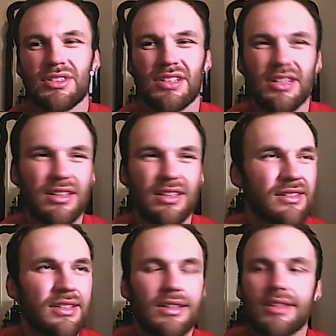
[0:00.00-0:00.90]
like
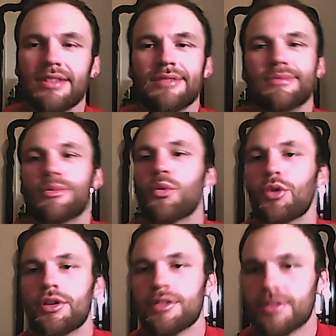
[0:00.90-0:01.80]

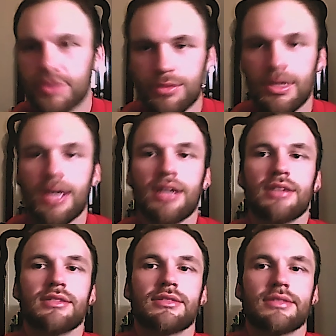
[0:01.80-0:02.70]
1 to 2
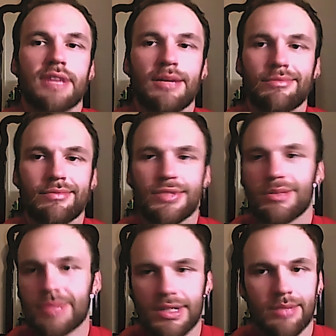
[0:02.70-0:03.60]
days, and
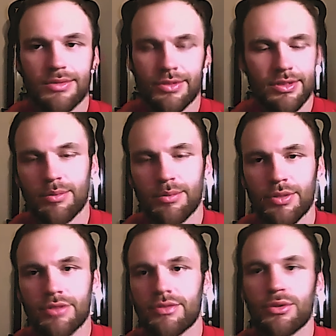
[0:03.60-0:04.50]
sometimes you can get
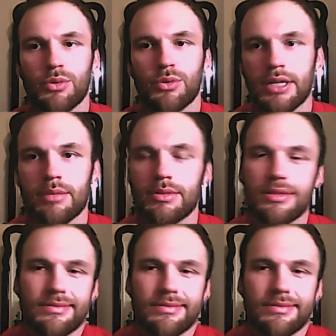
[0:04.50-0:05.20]
booked for a week, but